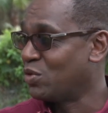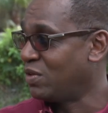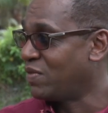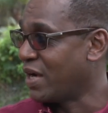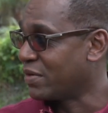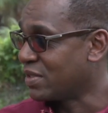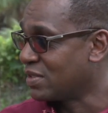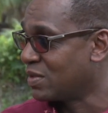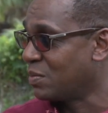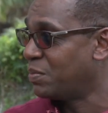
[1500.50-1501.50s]
to the
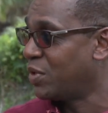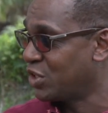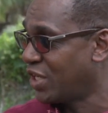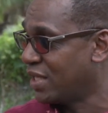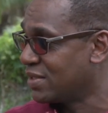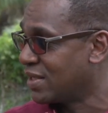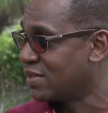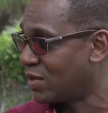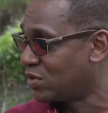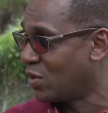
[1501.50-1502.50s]
virus, perchance that
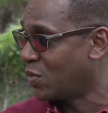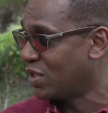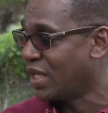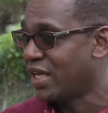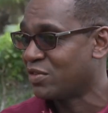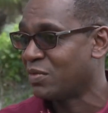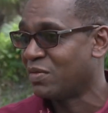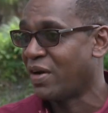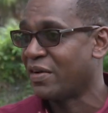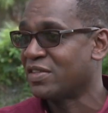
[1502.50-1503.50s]
someone dies from the
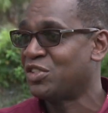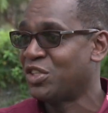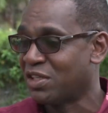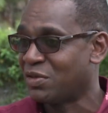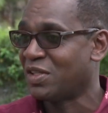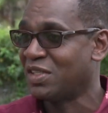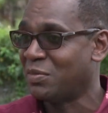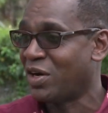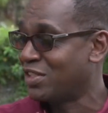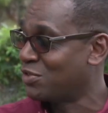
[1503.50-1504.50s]
virus, generally the
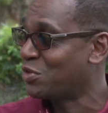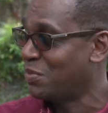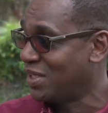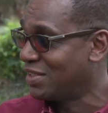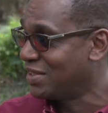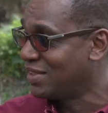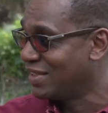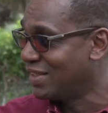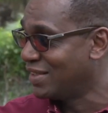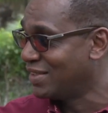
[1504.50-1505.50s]
body is cremated
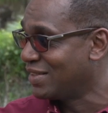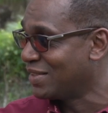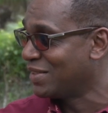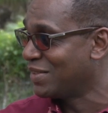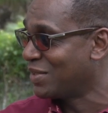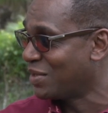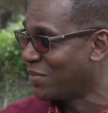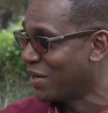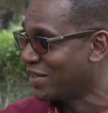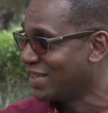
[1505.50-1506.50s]
is it's not
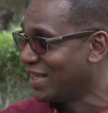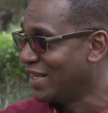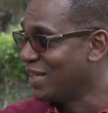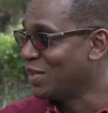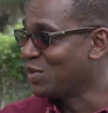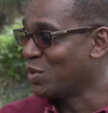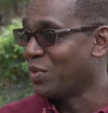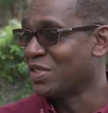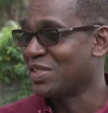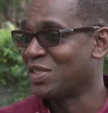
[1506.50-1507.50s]
buried. Right. So
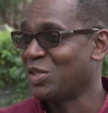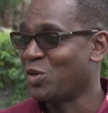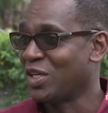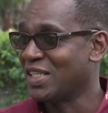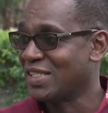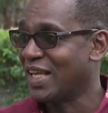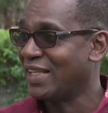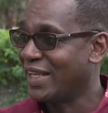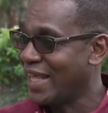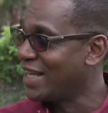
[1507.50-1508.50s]
persons need to understand
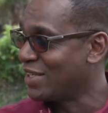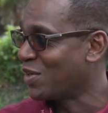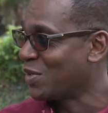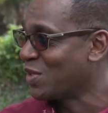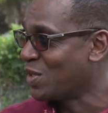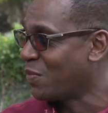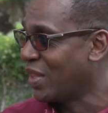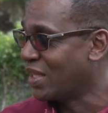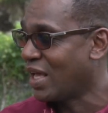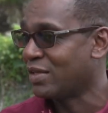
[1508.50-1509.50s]
that that is also
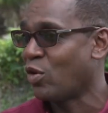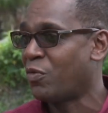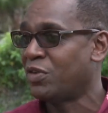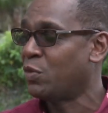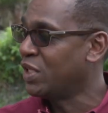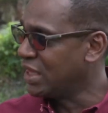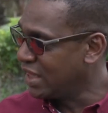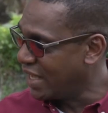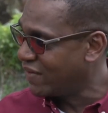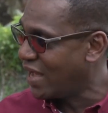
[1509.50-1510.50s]
something that hopefully we
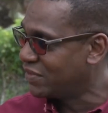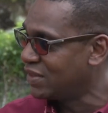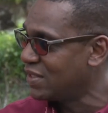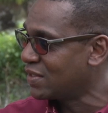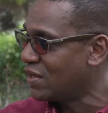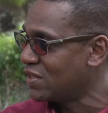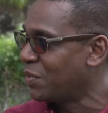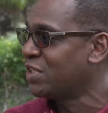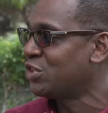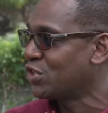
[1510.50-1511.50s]
never have to discuss,
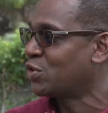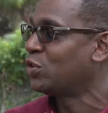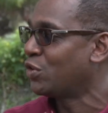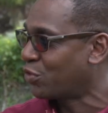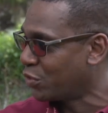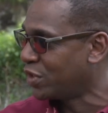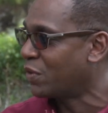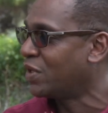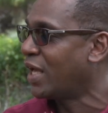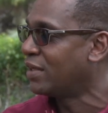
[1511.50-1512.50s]
but it's just good to throw it
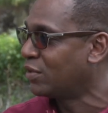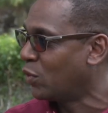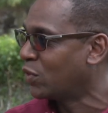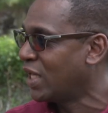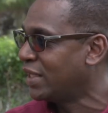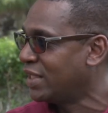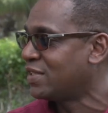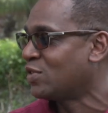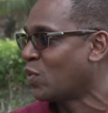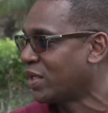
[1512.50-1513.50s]
out there and know that
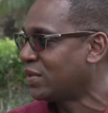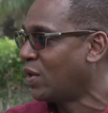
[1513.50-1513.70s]
this is what